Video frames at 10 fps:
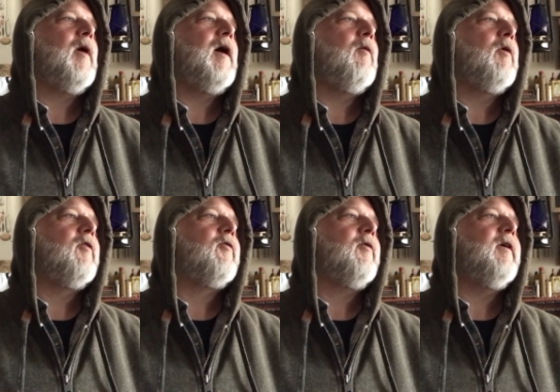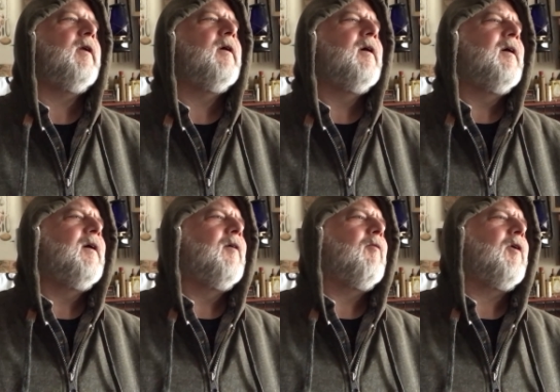Wow, what a treat.
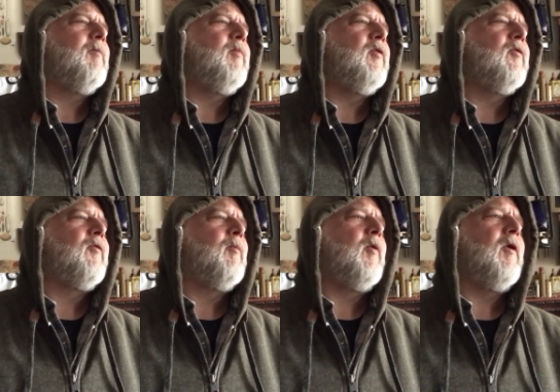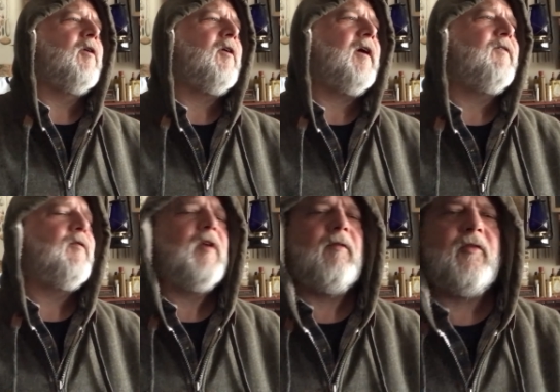What a beautiful bird. God, if
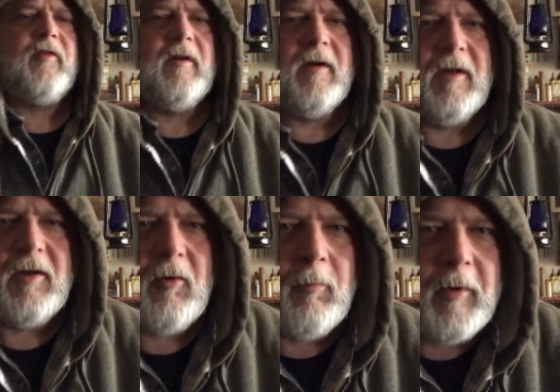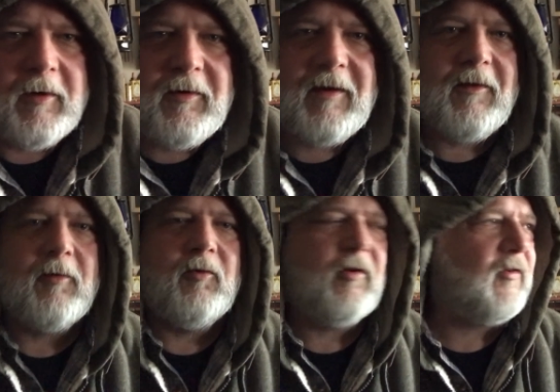you've never seen an indigo bunting,
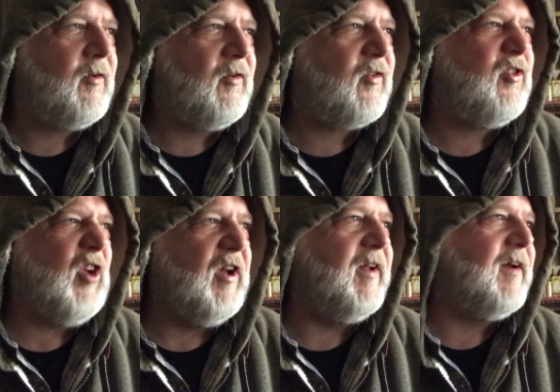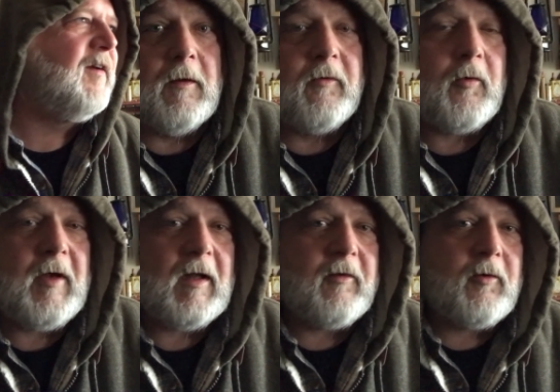they're just stunning. So
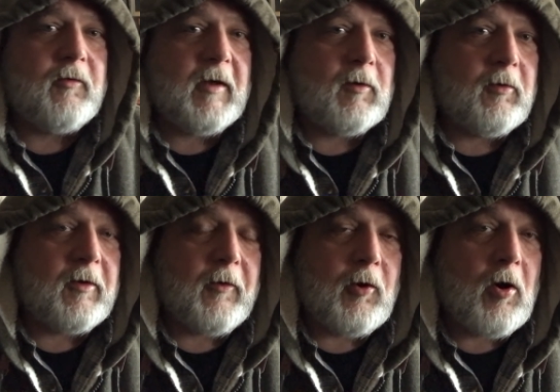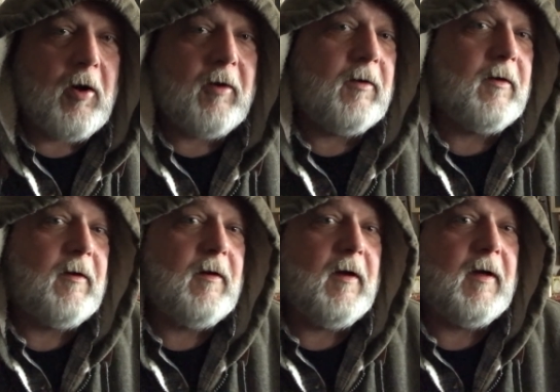yeah, let's go take a look at the garden.
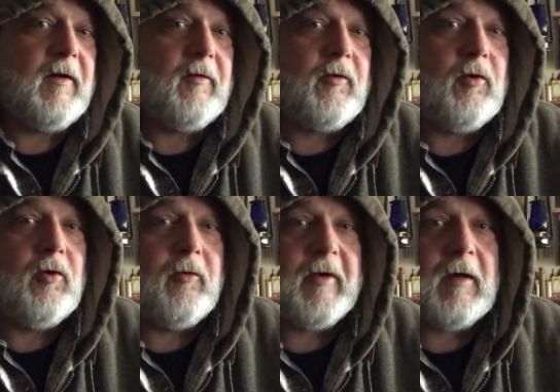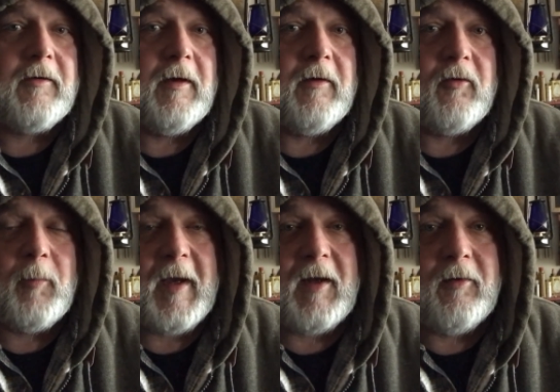Uh, there's good news out there, there's
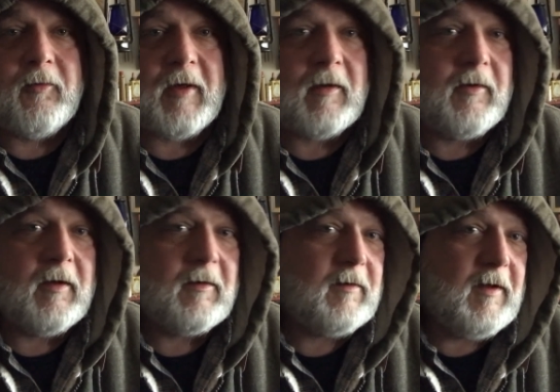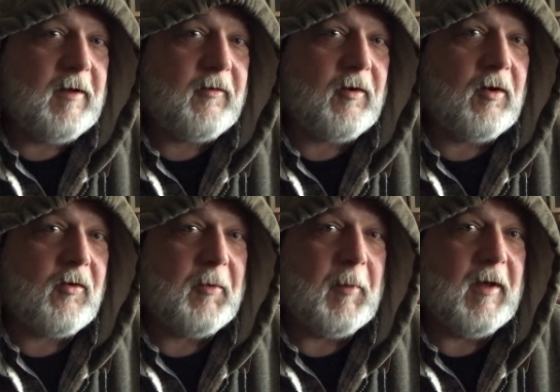bad news out there, and it's an
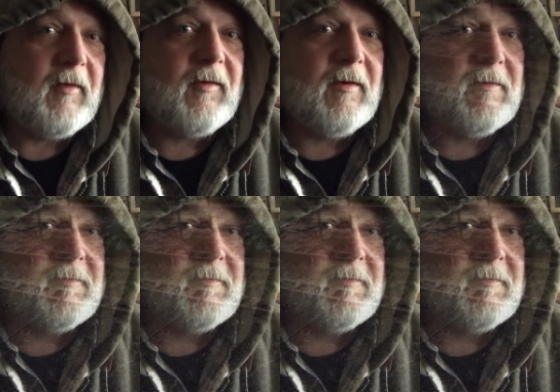ugly mess.